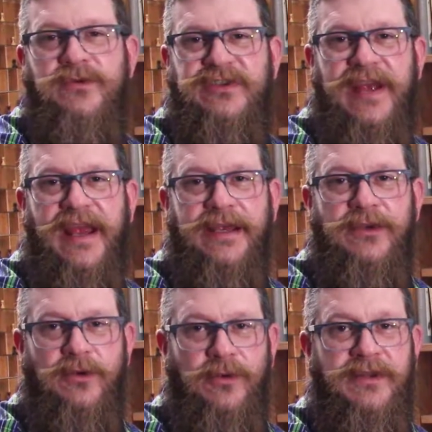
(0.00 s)
say
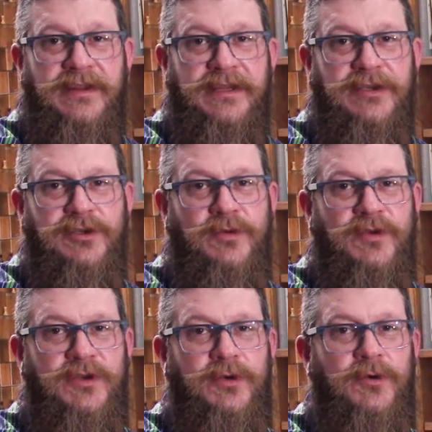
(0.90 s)
and do the things you
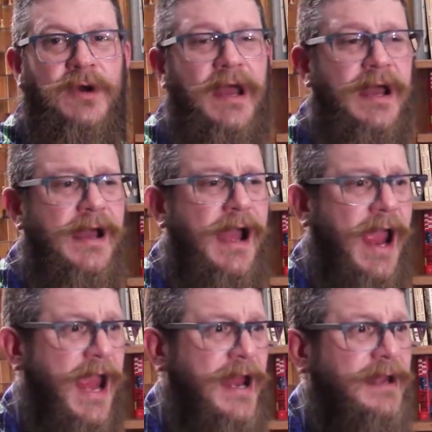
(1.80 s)
do.
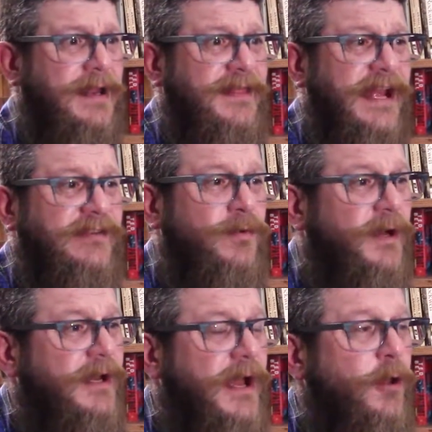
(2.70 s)
And that's
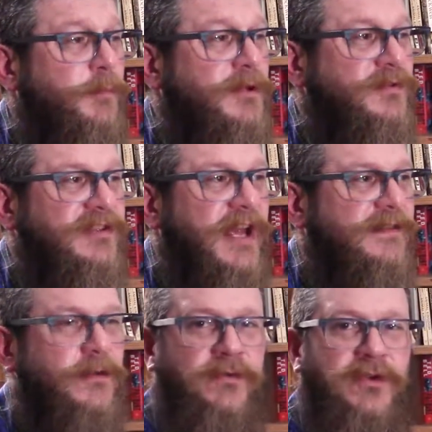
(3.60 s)
going to help you
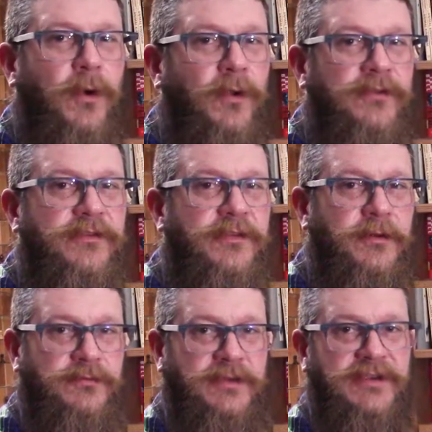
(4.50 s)
set those goals,
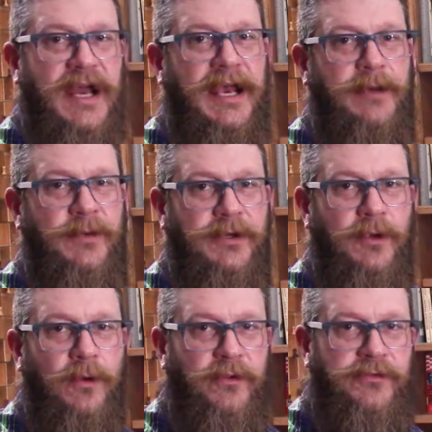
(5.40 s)
those retirement
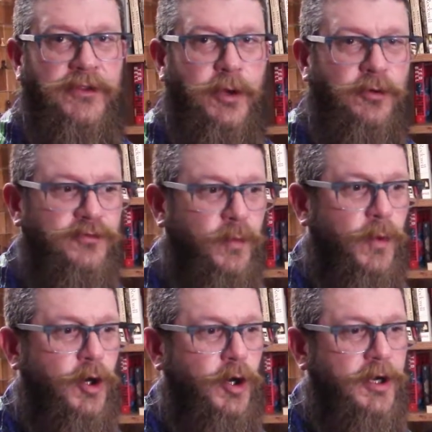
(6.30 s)
goals, those
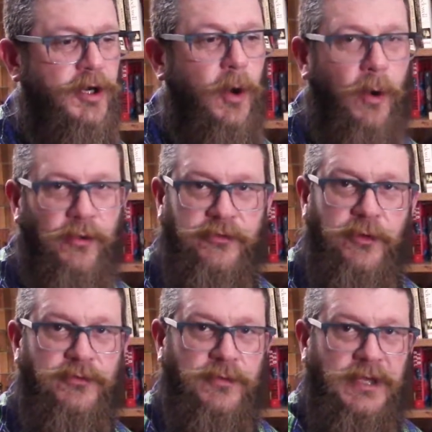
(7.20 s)
work goals,
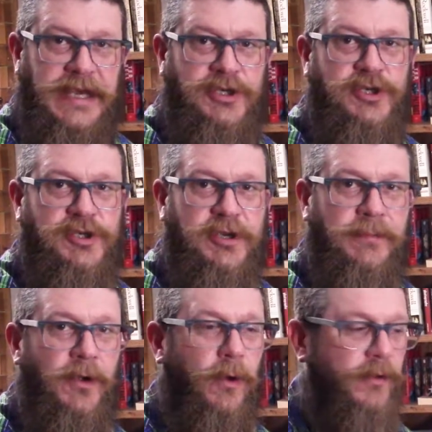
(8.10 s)
those
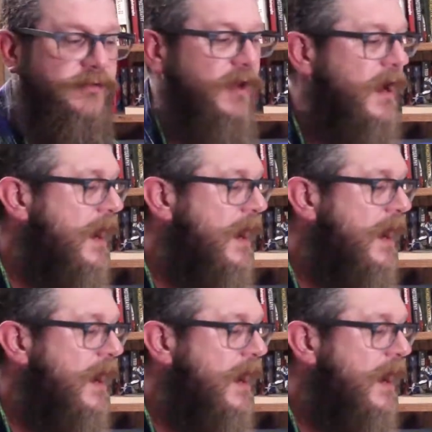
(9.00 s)
relationship goals.